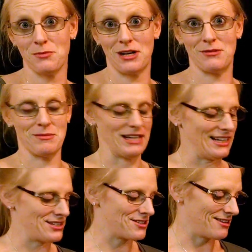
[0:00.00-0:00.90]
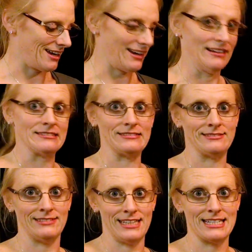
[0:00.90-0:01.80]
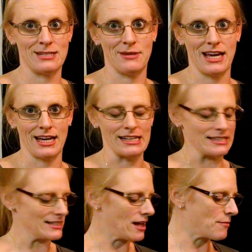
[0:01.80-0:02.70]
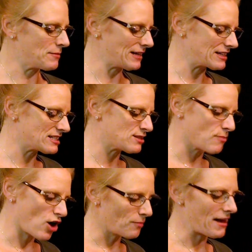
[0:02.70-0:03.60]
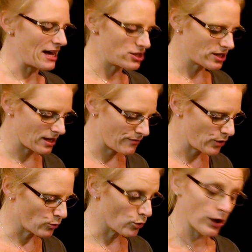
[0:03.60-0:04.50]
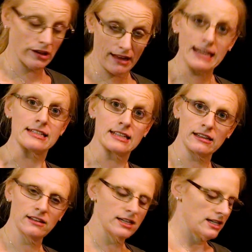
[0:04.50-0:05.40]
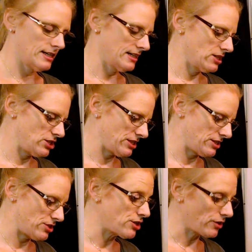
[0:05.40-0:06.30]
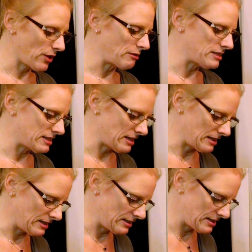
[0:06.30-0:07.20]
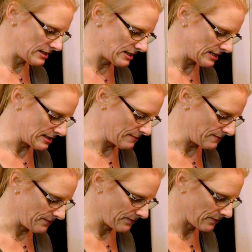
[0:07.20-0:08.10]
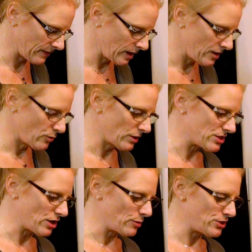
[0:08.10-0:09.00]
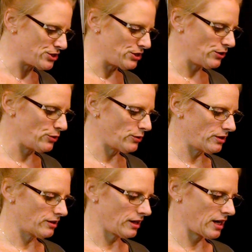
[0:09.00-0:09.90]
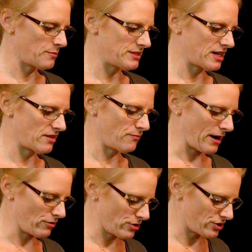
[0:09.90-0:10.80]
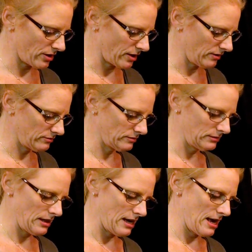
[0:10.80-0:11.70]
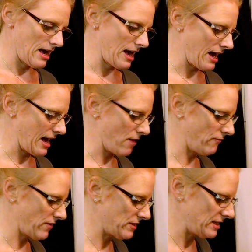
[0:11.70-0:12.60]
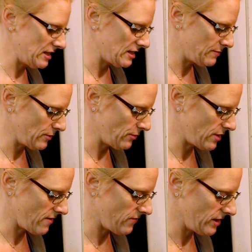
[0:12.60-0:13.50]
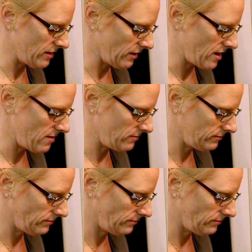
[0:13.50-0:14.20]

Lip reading: gingerbread we made yesterday needs to be iced. I'm going to make a small batch of royal icing just to show you how it's done. We're going to start with 2 cups of powdered sugar, a half of a teaspoon of vanilla.